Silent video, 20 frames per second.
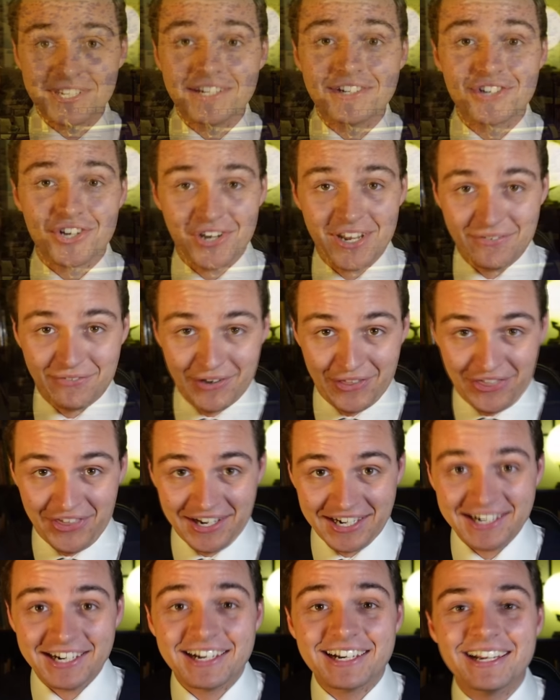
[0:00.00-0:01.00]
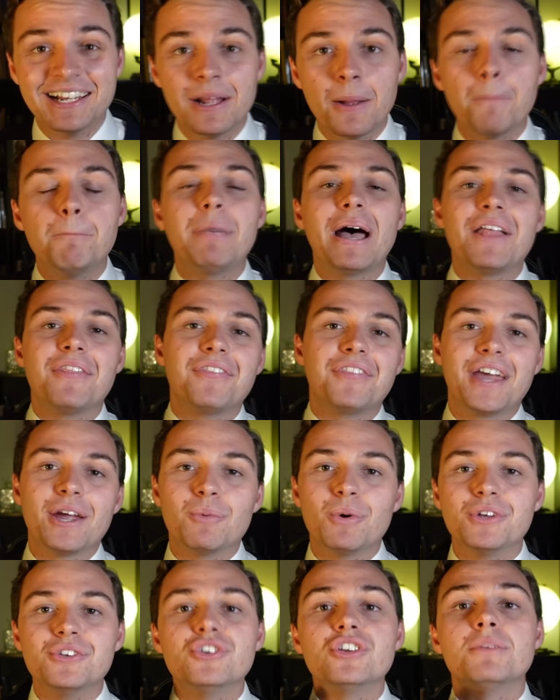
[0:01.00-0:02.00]
tinge on everything, but they
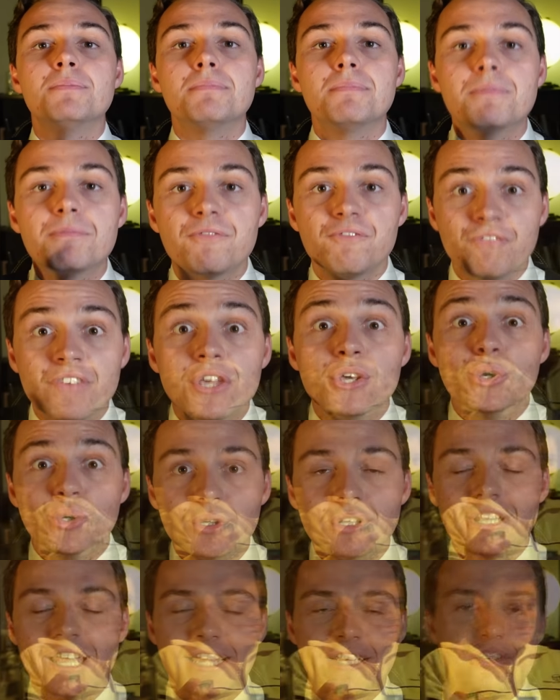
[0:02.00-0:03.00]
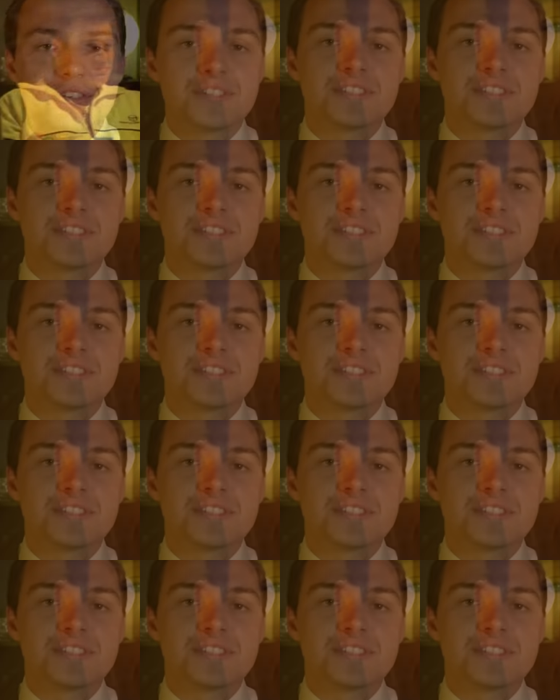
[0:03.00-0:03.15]
want you to feel like